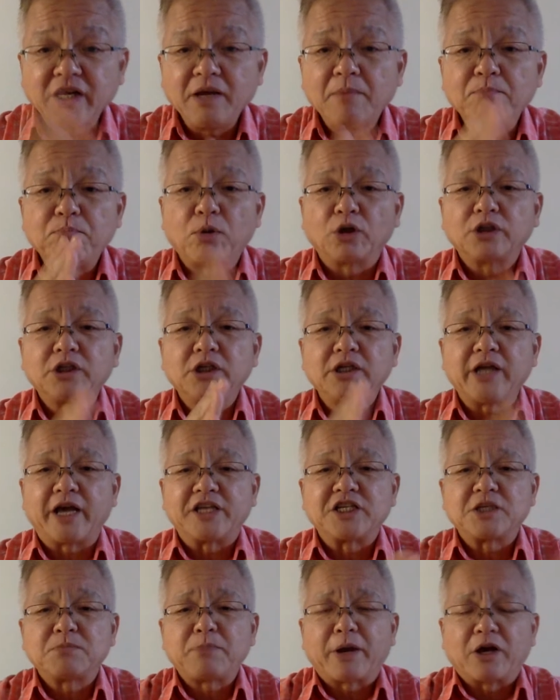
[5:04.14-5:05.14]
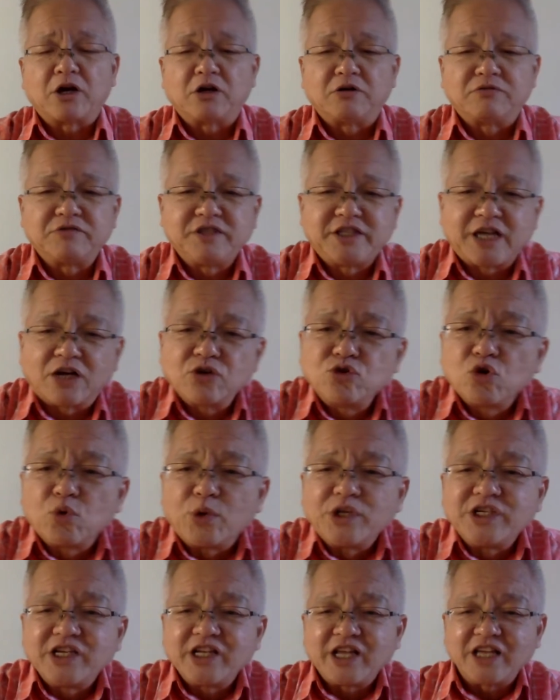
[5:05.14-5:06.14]
important aspect of Jiangsu
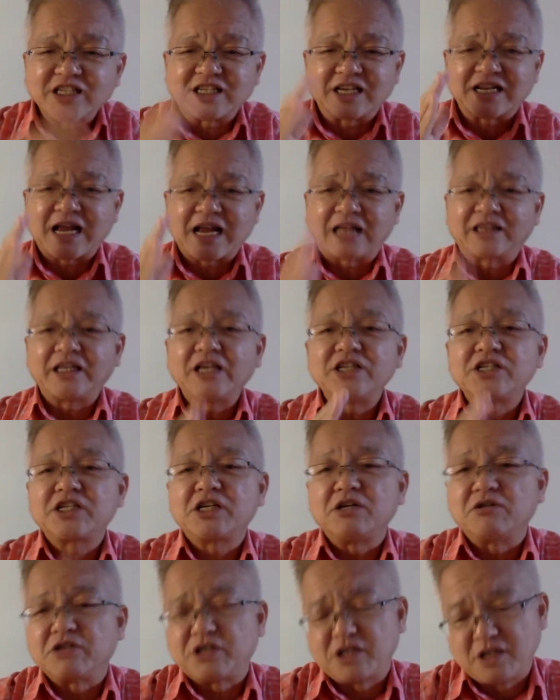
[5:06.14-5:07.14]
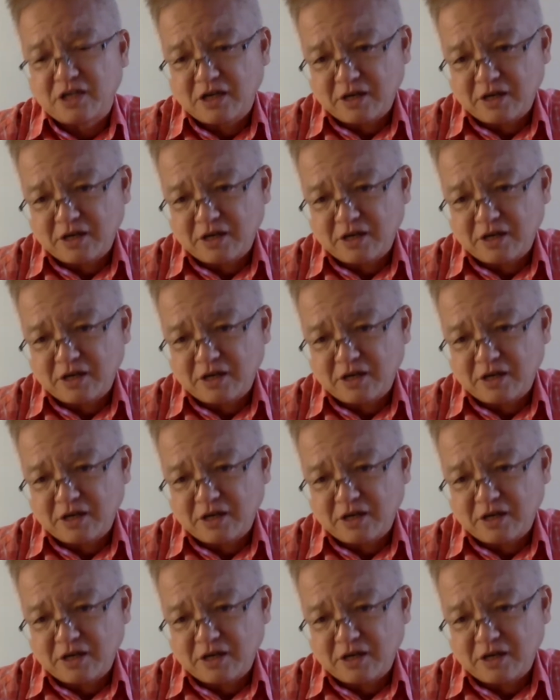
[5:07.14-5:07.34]
cuisine is the cutting skills.